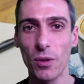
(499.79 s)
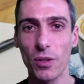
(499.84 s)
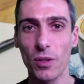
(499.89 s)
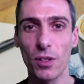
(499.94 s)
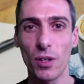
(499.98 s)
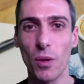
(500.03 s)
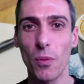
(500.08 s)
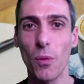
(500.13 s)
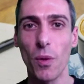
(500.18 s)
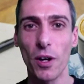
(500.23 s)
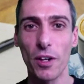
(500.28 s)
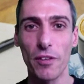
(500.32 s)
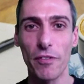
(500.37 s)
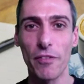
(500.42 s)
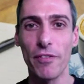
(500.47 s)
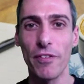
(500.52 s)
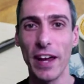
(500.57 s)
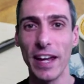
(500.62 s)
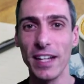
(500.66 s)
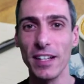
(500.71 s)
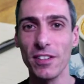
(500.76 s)
You don't want to
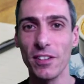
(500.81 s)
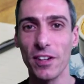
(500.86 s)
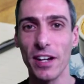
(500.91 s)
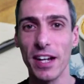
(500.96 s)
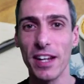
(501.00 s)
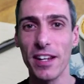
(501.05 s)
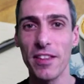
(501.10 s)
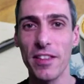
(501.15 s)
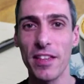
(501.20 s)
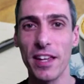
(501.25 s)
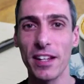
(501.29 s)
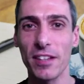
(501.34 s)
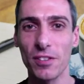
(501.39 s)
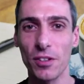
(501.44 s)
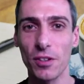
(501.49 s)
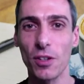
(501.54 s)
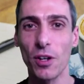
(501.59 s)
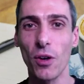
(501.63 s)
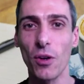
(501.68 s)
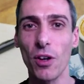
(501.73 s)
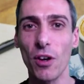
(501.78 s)
faint or anything, so
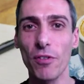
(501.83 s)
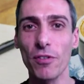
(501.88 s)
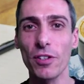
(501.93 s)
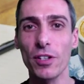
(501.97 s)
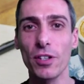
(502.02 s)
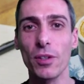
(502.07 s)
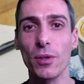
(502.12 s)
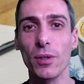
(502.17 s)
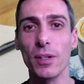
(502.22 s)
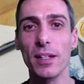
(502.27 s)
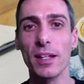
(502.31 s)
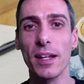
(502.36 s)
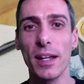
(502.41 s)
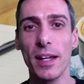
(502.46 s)
don't overdo it.